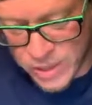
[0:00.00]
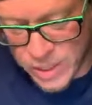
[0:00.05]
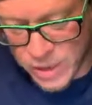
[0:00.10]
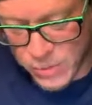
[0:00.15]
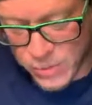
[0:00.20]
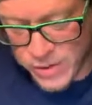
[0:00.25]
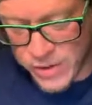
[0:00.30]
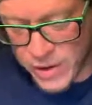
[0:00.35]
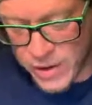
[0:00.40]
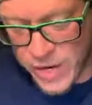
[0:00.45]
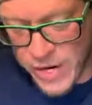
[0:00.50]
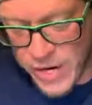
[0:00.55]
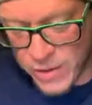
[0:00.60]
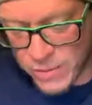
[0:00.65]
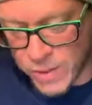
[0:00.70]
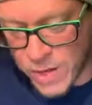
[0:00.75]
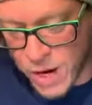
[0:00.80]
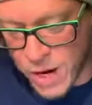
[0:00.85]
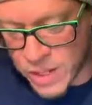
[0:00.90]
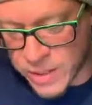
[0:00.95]
with our air
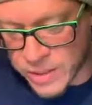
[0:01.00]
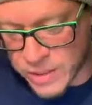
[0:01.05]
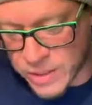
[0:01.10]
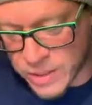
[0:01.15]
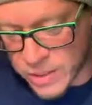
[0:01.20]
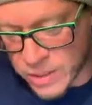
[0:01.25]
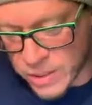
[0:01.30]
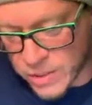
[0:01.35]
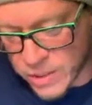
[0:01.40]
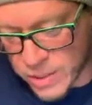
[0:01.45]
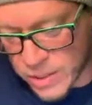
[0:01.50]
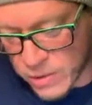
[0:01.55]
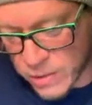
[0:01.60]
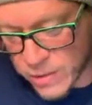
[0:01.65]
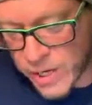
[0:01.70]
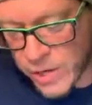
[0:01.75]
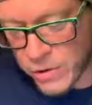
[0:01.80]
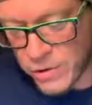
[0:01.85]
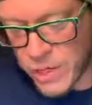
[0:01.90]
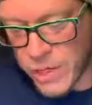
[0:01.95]
reconnaissance to see what
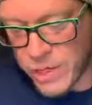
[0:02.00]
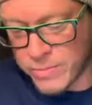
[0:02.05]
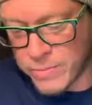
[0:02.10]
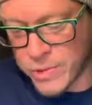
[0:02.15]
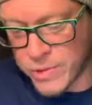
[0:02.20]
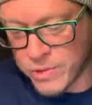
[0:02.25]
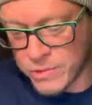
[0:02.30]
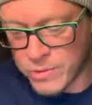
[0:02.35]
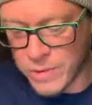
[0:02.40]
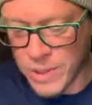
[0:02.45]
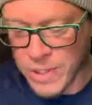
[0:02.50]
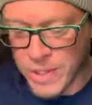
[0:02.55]
they are up to."